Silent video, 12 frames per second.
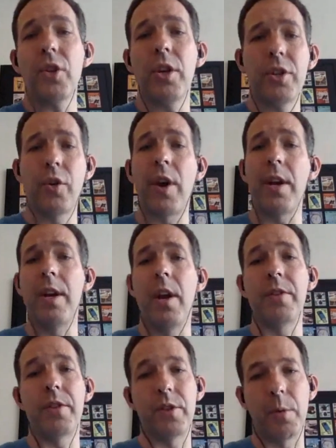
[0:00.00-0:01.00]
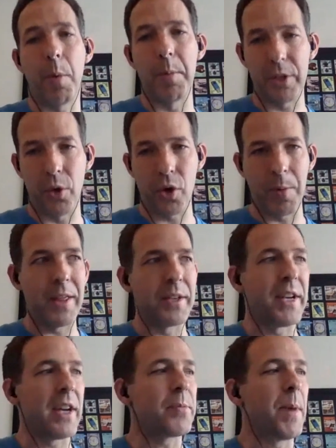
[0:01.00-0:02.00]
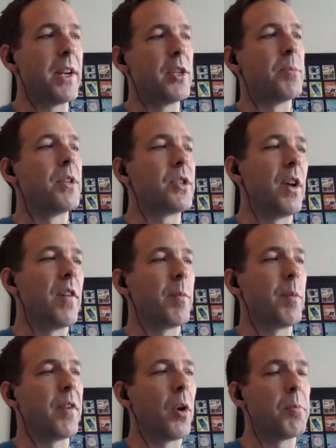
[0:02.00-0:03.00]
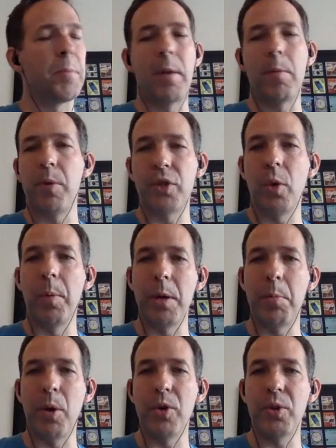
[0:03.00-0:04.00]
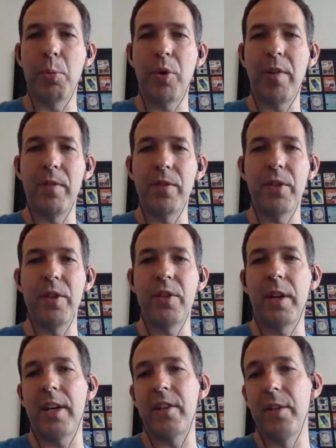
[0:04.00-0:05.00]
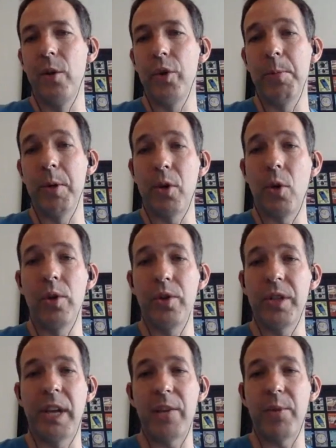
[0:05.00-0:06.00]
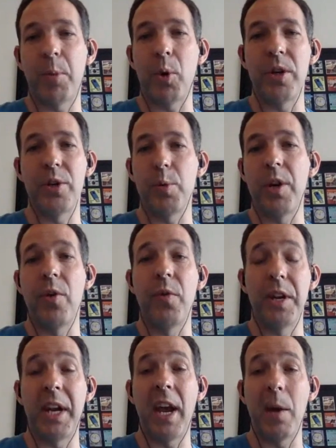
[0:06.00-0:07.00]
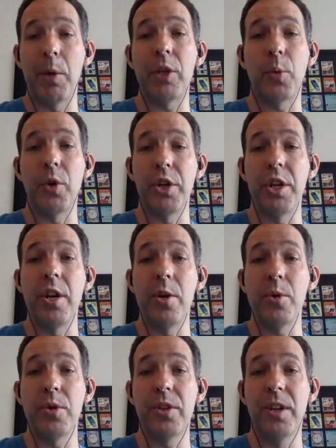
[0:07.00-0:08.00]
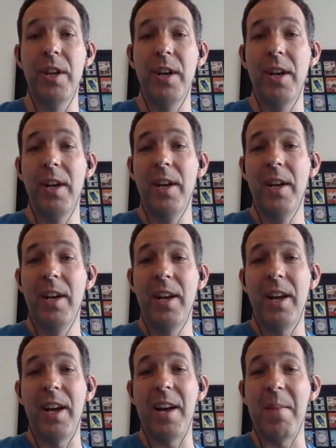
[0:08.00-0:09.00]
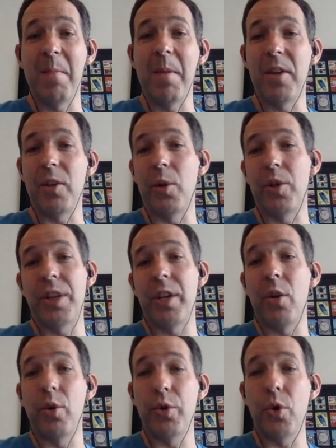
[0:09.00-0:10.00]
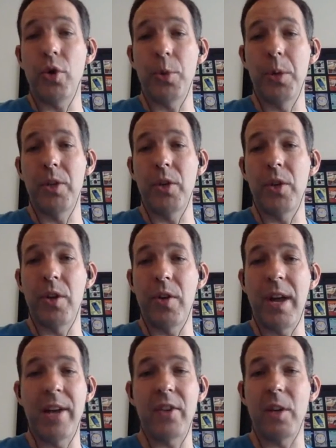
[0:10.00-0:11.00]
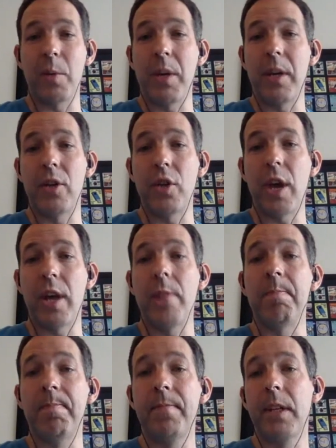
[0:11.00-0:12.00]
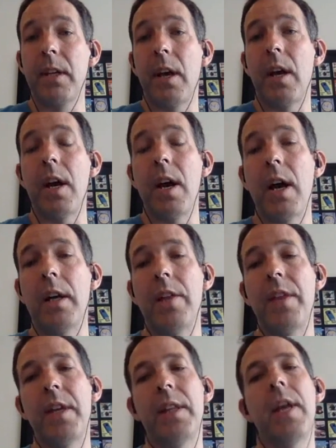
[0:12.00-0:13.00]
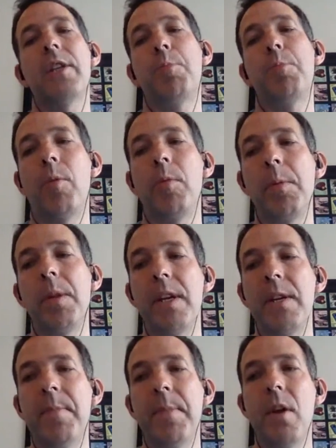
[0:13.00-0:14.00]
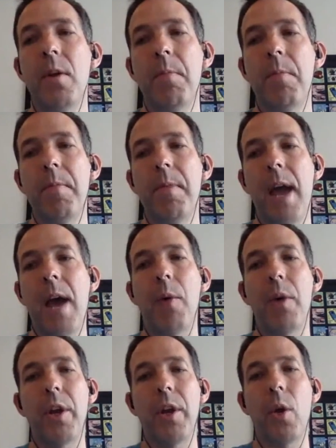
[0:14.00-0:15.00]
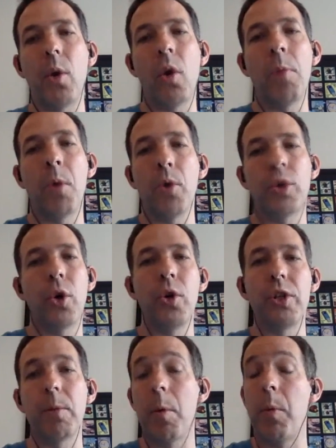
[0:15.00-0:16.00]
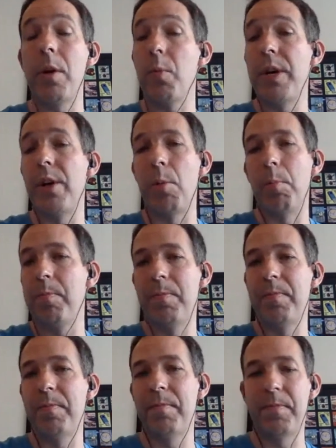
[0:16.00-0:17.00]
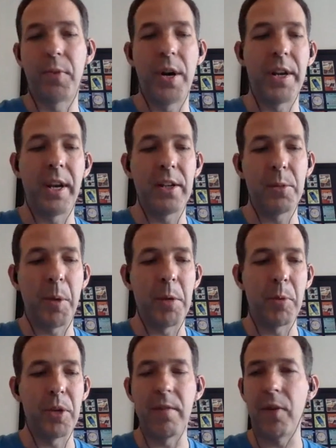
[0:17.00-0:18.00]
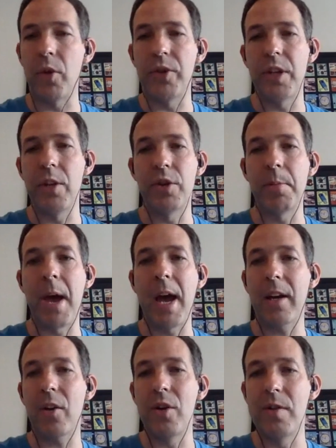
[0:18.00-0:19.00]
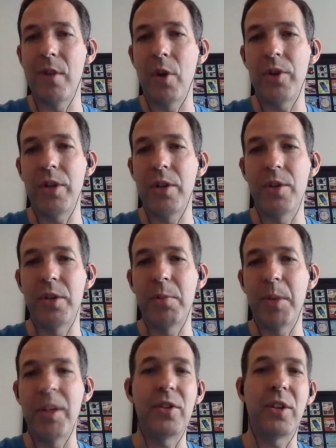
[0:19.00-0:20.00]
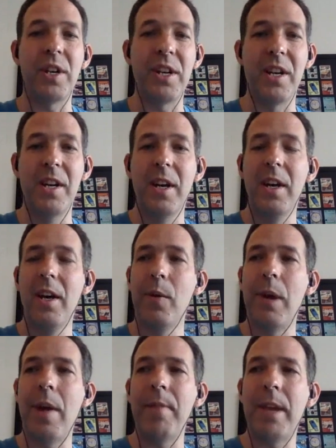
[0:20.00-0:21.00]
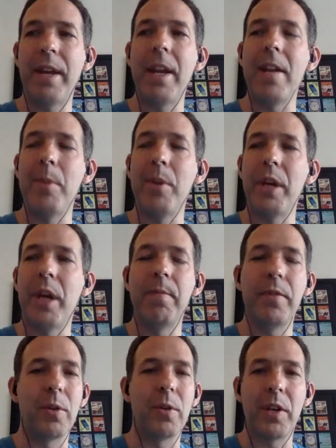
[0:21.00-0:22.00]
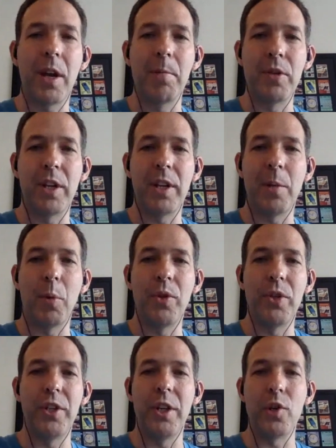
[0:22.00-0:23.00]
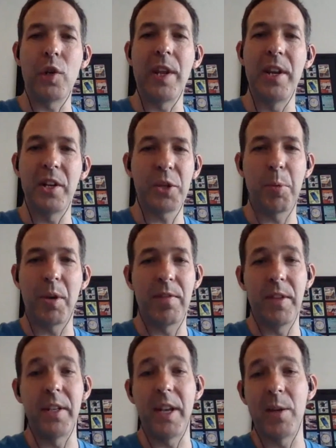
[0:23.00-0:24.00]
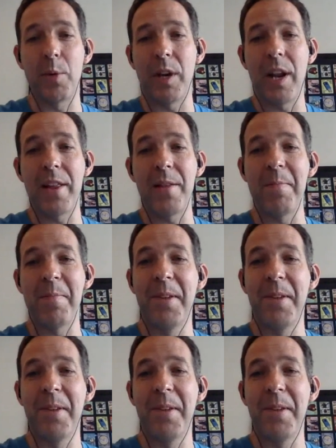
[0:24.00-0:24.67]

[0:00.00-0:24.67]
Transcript: So, so when we talk about the task management stuff, and we've got people with so many personal preferences, I guess the ultimate goal is to get to the point is we don't really care which one you use, as long as they can all talk to other and actually we can share them. And I think that's probably, how we're going to go. A lot more choice. I mean, we don't predicate to people you've got to use a Mac or you've got to use a PC. We haven't had anybody come for some time and said they wanted to use Linux, but if they did, we'd let them.